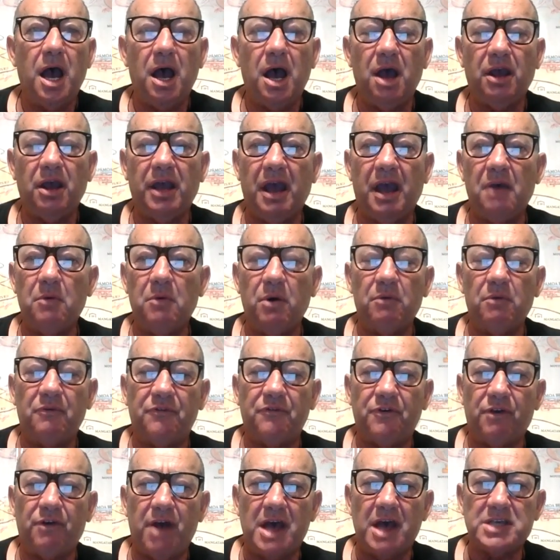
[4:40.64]
Okay, well,
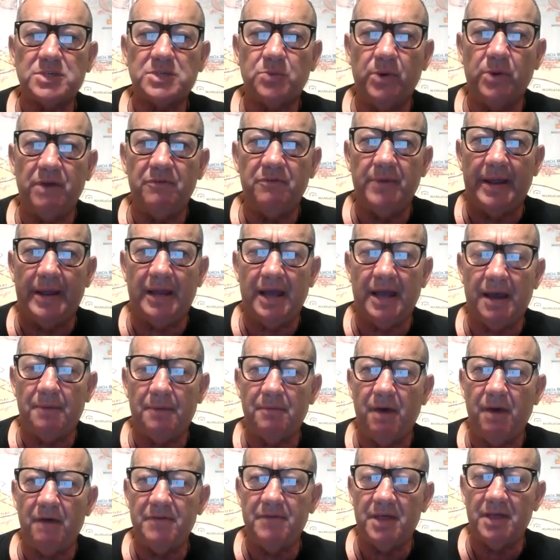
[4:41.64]
for us, we've been,
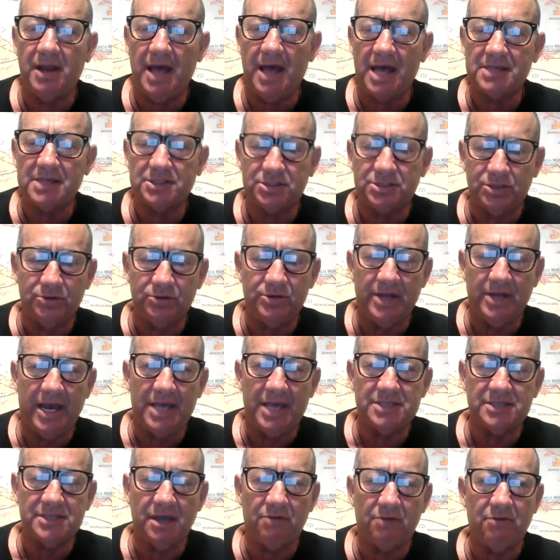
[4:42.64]
um, over the last two
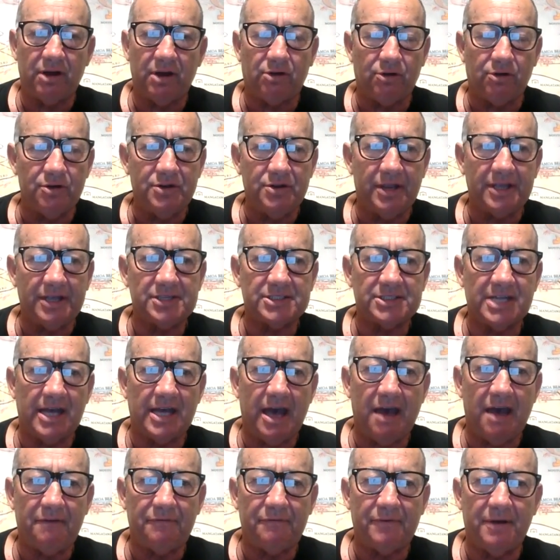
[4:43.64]
days, uh, recruiting
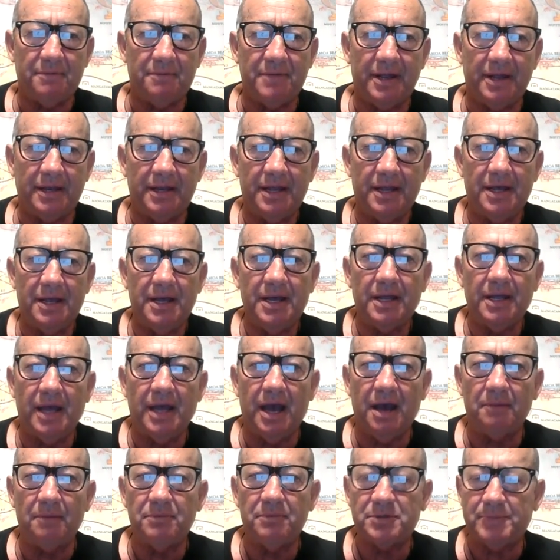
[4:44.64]
staff. I mean,
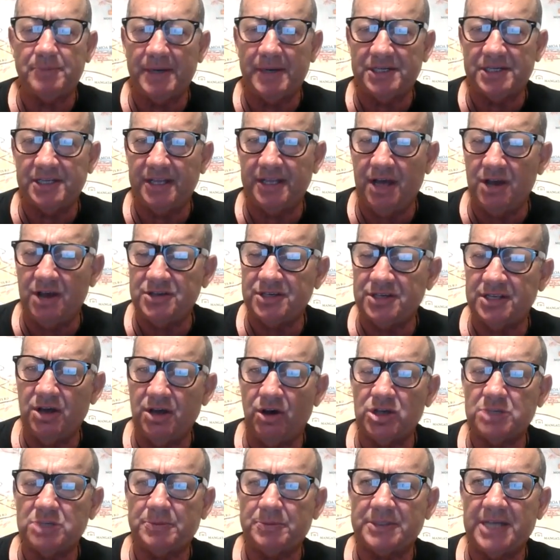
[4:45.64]
uh, especially those in the
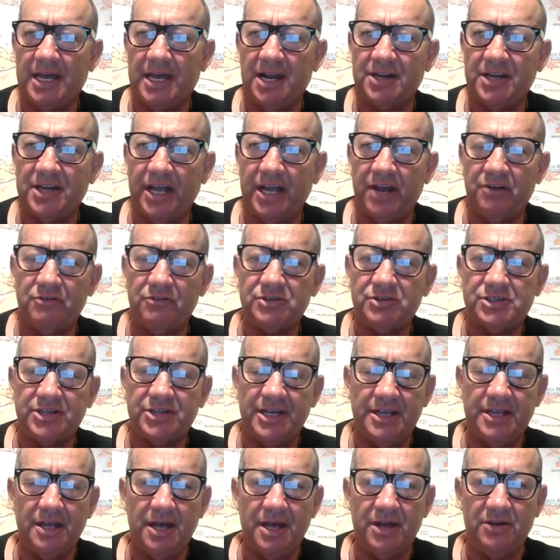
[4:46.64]
hospitality
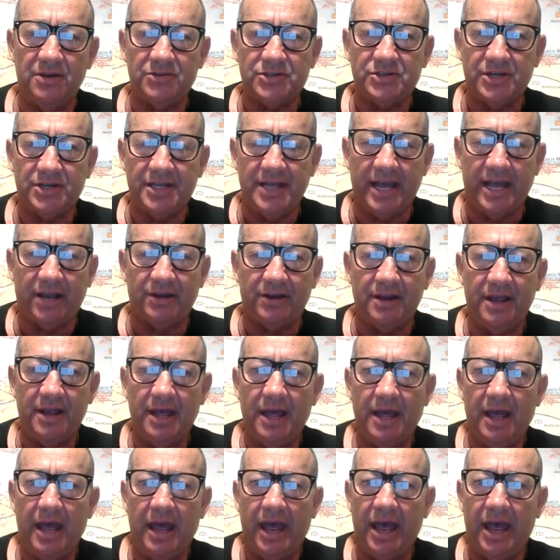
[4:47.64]
industry, industry that could
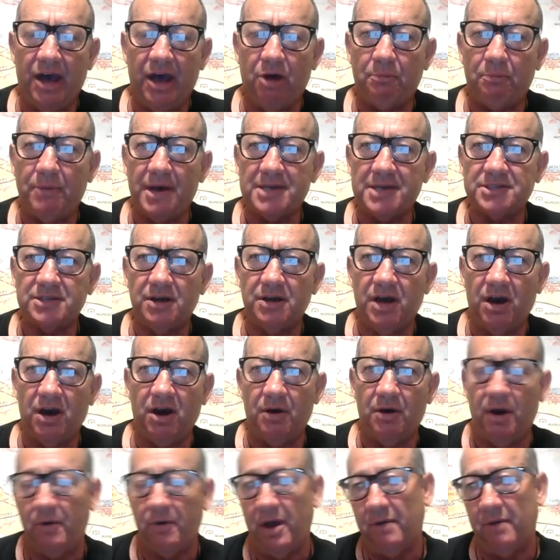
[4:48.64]
help us, uh,
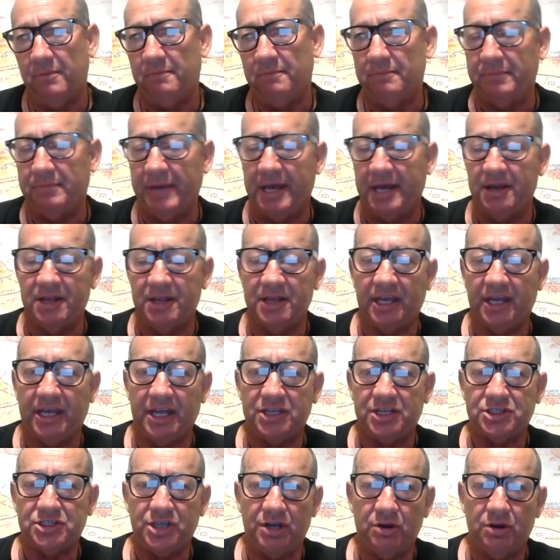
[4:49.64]
uh be it in the
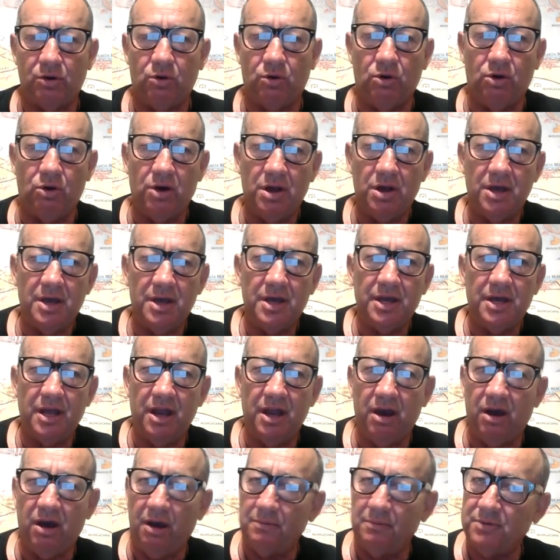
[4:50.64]
kitchen or
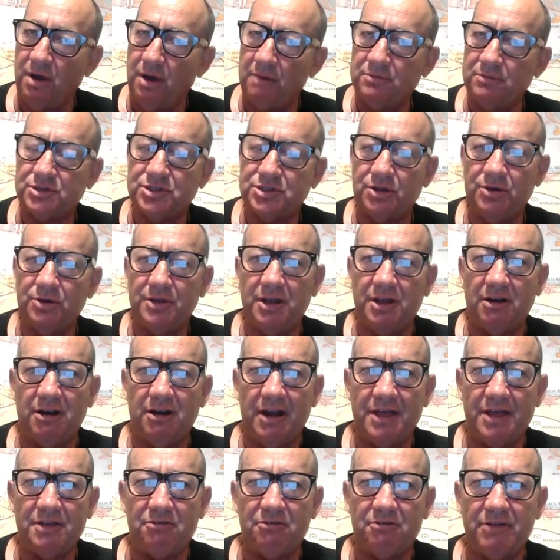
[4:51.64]
you know, I'm, I'm, sure there
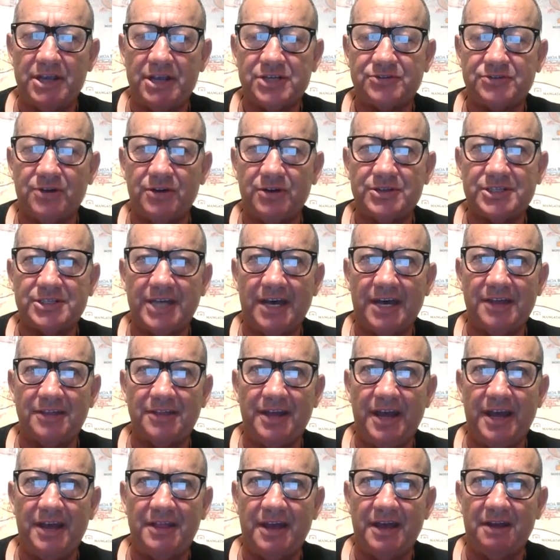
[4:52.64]
are other restaurants out
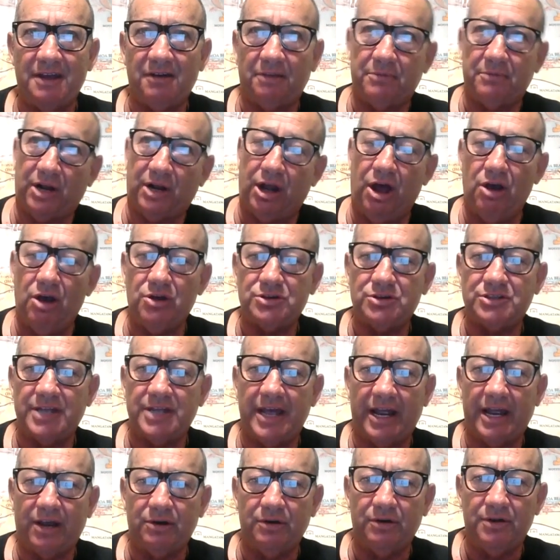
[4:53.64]
there that are closed
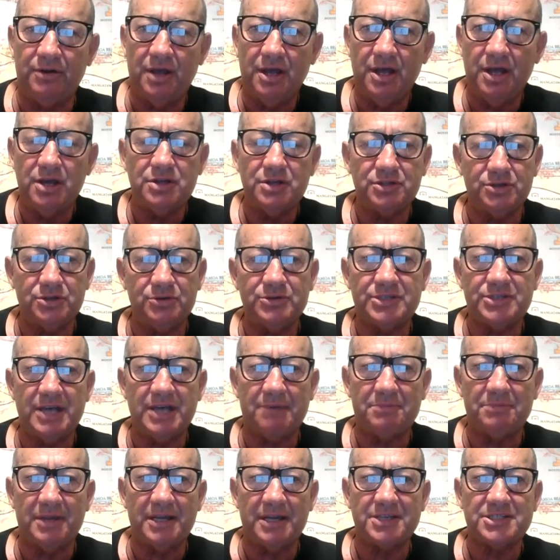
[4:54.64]
that could do
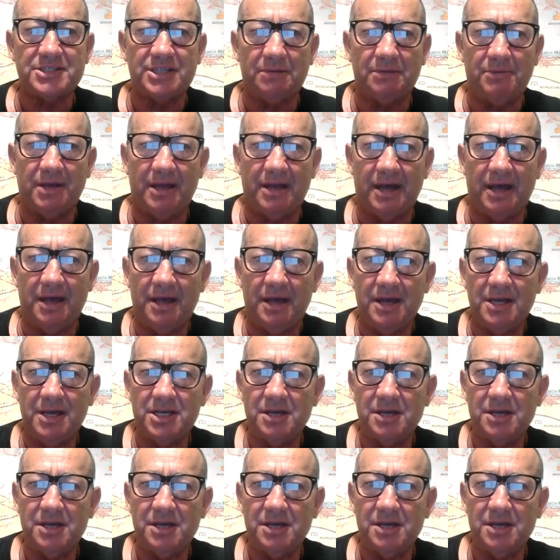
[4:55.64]
something similar